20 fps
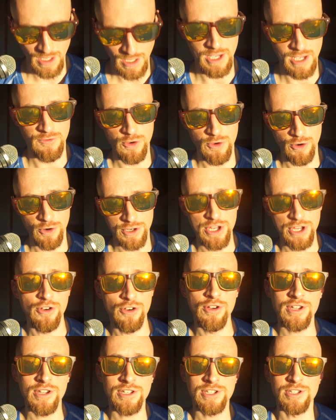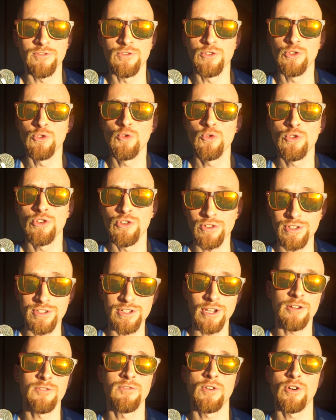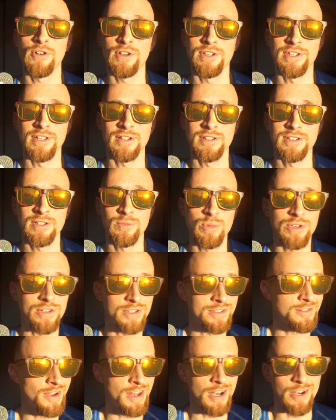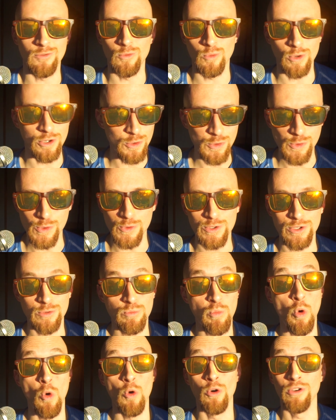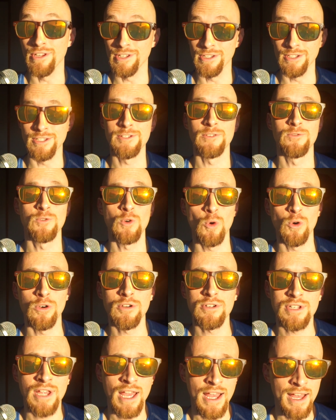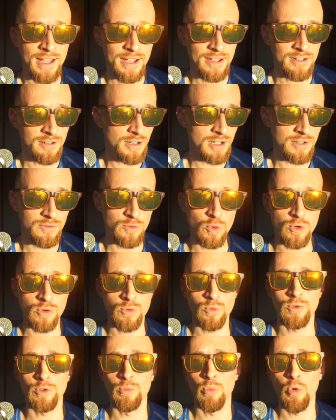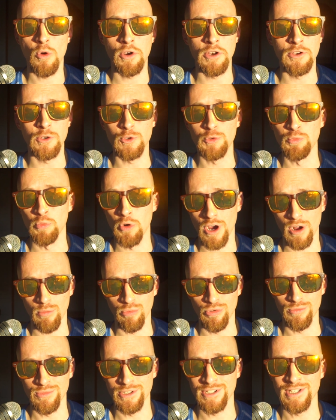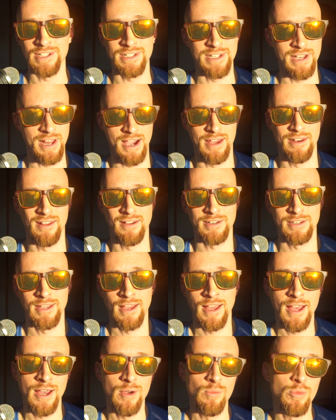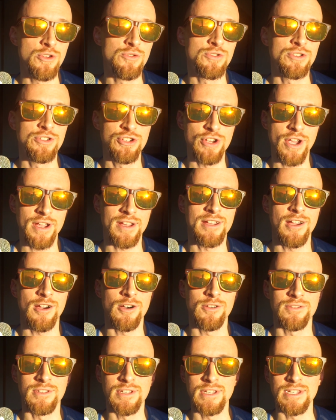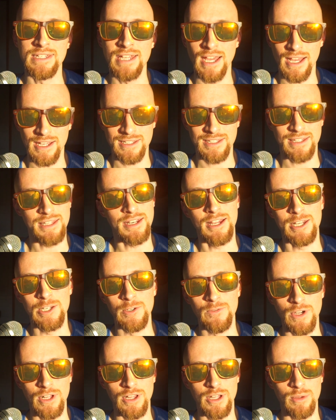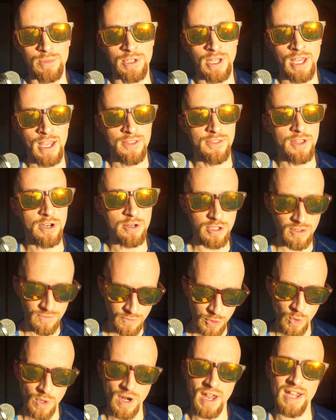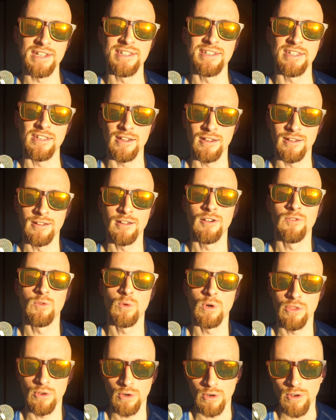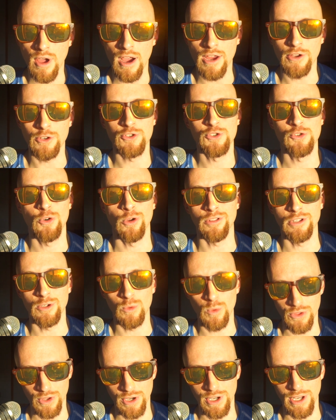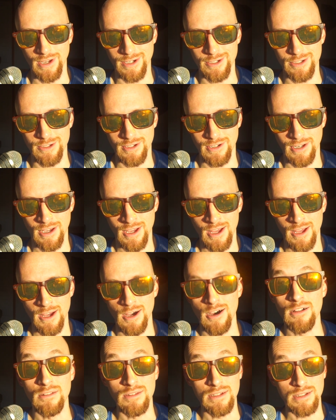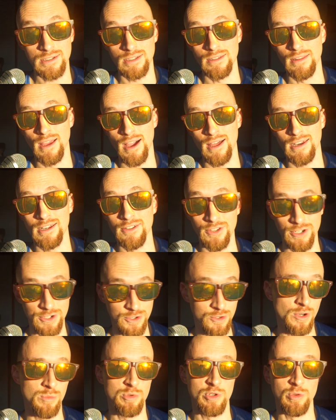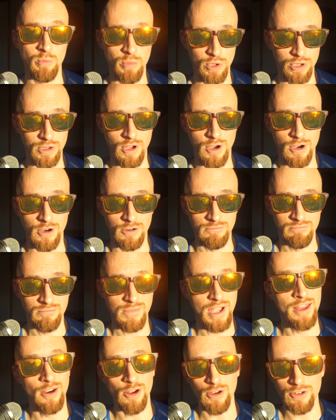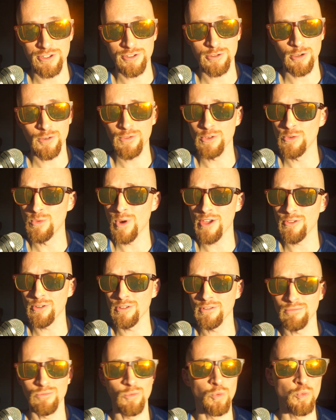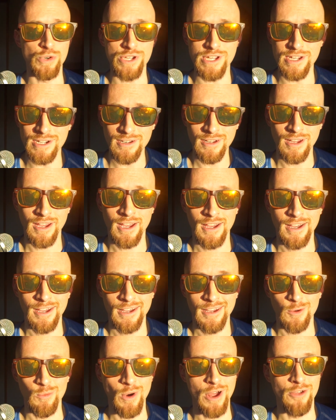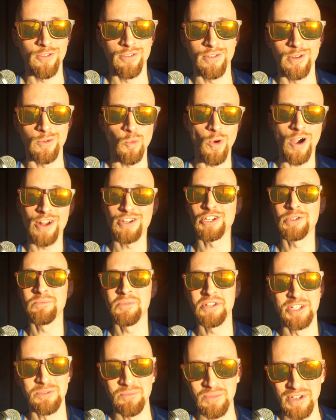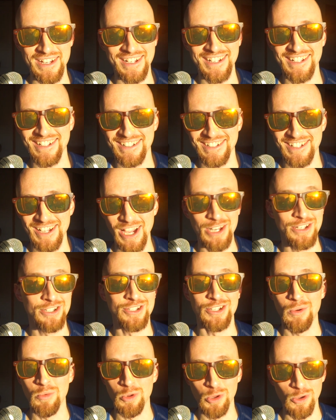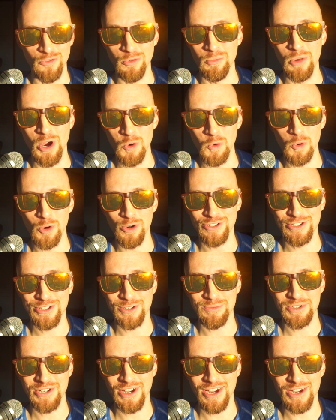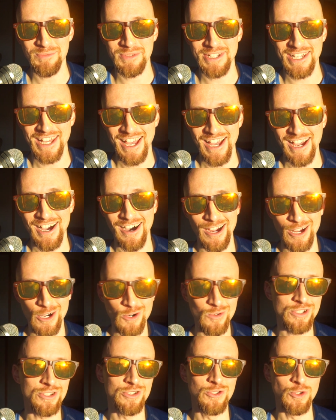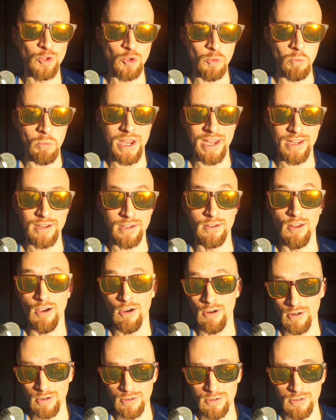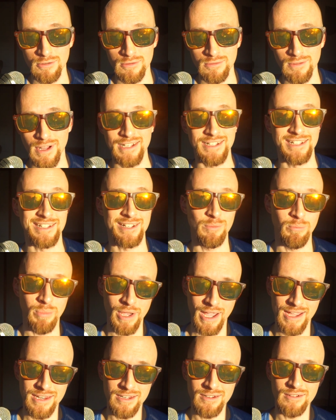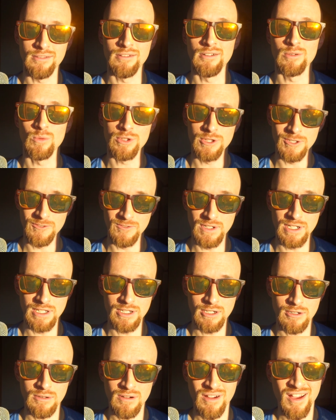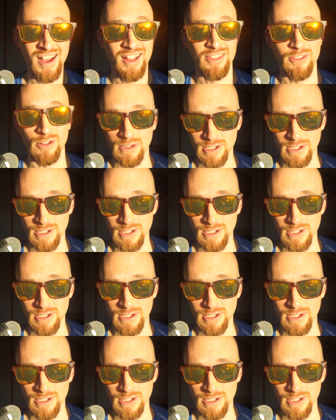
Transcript: If you're curious if you yourself are addicted, because not everyone who uses porn is, of course, and not everyone with porn induced problems is an addict, but you should check out the test that I developed that'll give you an idea of whether or not you're struggling with addiction. I'll link to that in the description below. And also, if you'd rather read, rather than watching me speak and stumble over my words sometimes, I always do make an article as a companion along with the video. The